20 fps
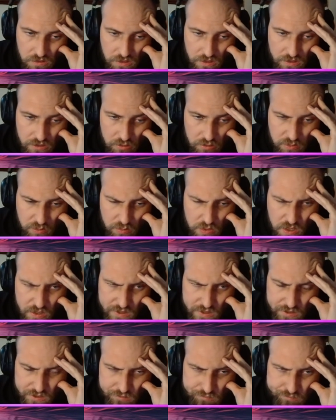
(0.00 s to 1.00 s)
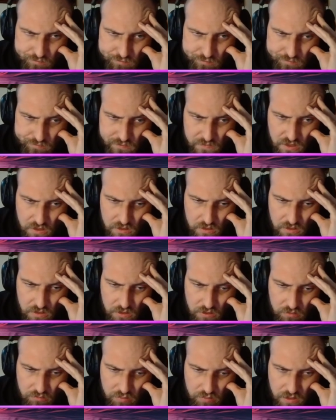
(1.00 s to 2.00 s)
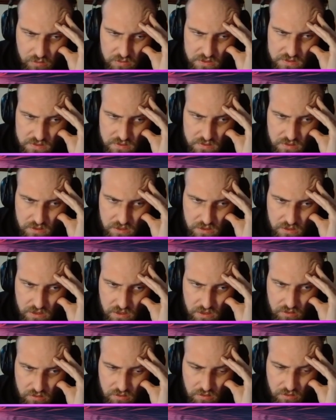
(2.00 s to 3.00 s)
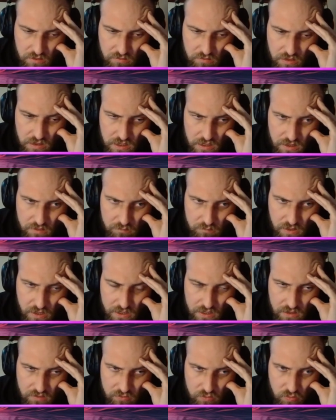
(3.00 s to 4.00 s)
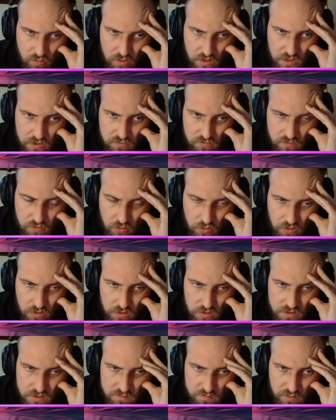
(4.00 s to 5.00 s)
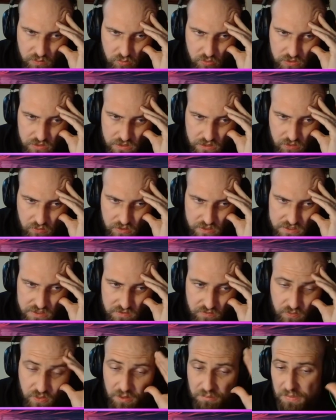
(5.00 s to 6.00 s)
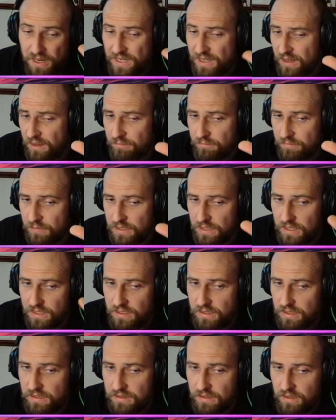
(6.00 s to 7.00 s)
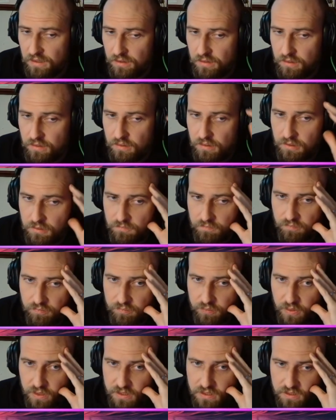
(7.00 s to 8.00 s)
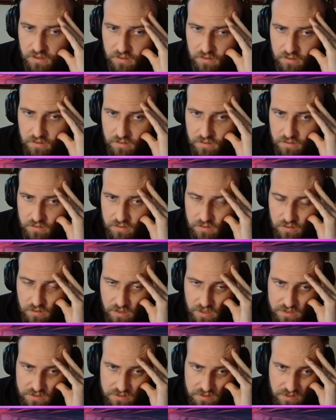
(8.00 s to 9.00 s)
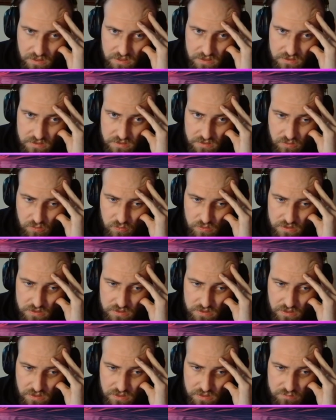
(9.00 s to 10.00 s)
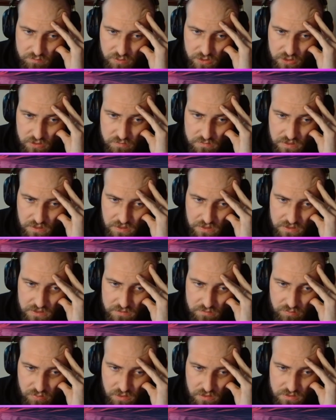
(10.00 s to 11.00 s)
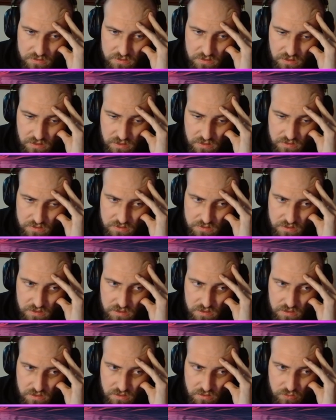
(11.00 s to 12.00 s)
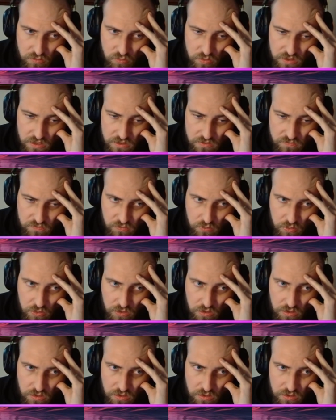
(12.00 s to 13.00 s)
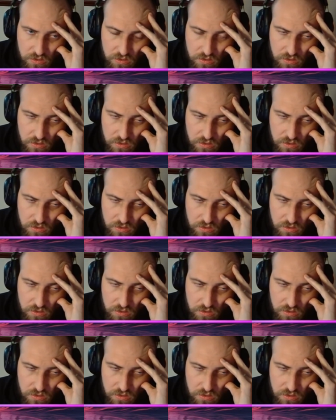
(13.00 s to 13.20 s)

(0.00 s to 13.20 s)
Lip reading: I could be wrong here, but I was thinking I might have queen h4, just be really aggressive. There might not be anything there, but here, knight takes, queen takes, bishop takes, pawn takes, queen h4.